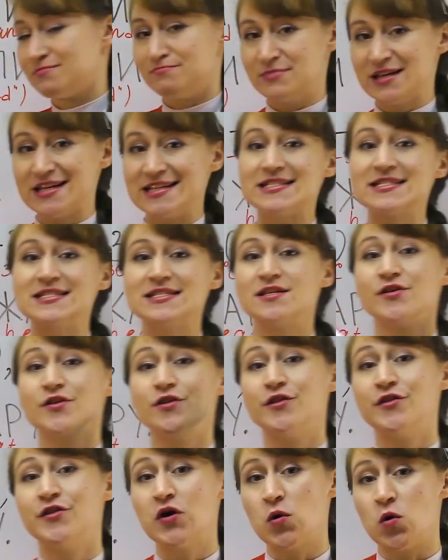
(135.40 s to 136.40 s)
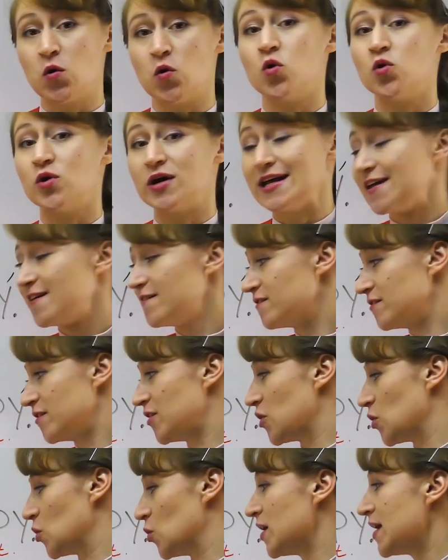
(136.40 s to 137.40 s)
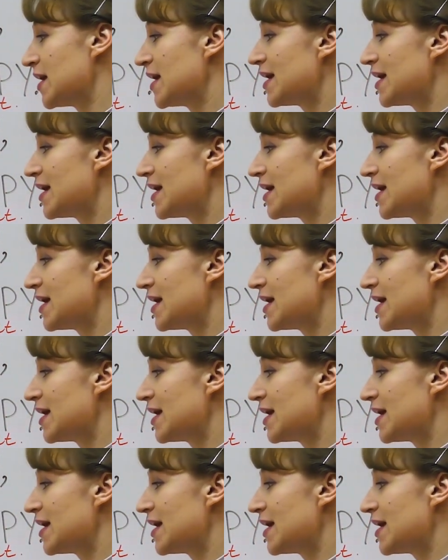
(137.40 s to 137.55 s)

means though or even though.